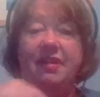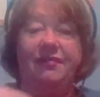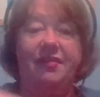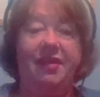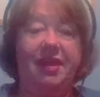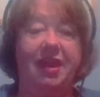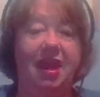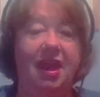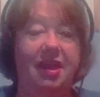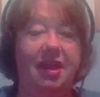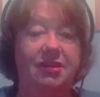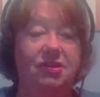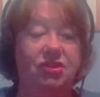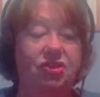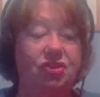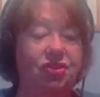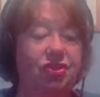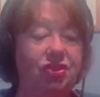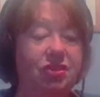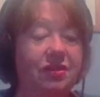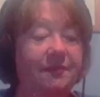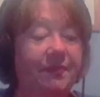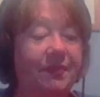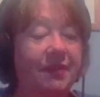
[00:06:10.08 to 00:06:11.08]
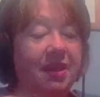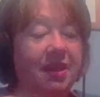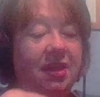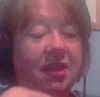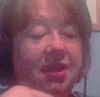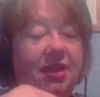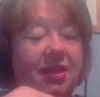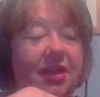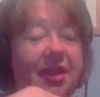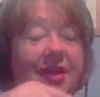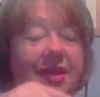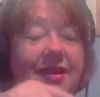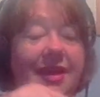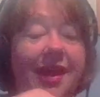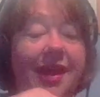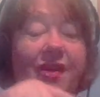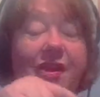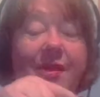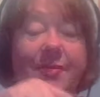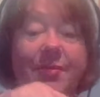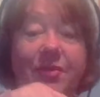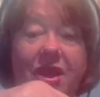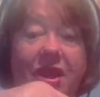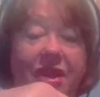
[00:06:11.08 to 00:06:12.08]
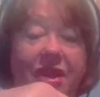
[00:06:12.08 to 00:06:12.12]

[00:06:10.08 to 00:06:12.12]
the edge. And now I'm going